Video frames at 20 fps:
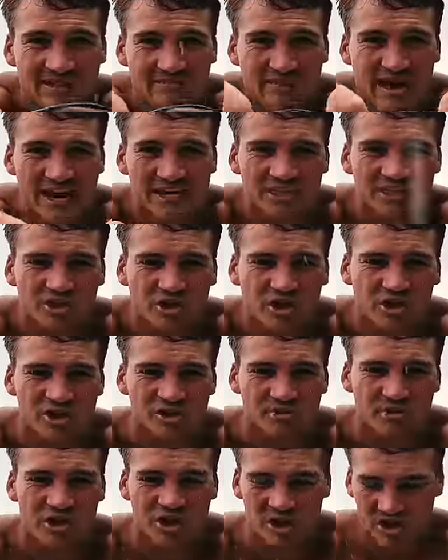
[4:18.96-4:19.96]
about as good
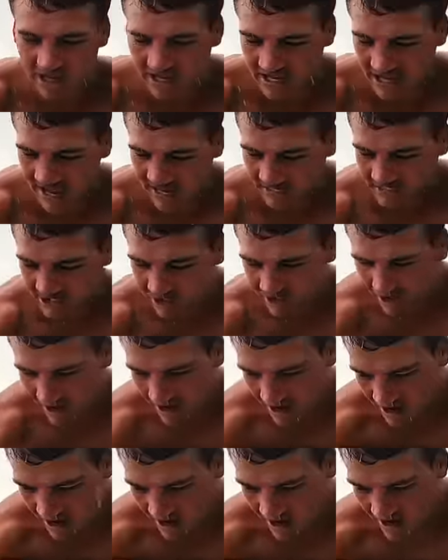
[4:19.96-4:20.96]
as we're gonna get, so I
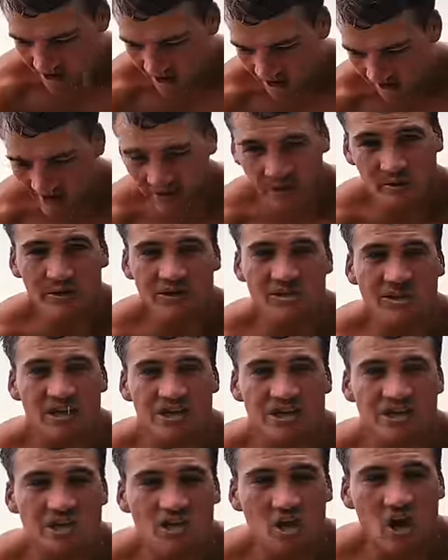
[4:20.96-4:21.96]
think we're just gonna
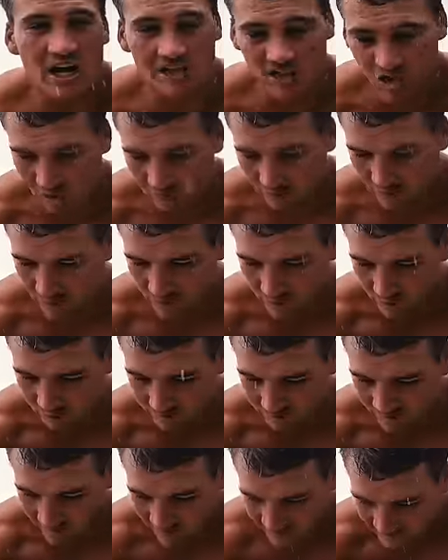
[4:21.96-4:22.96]
slice off a little
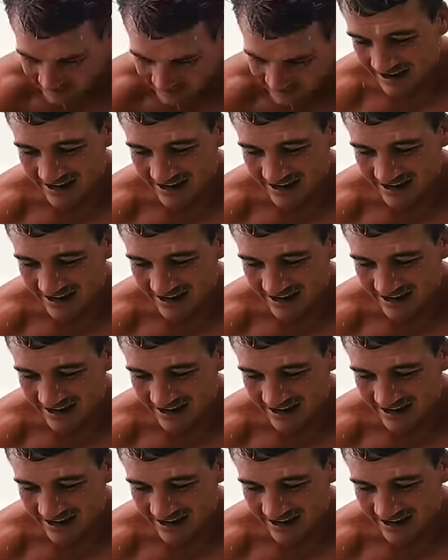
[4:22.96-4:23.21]
fillet.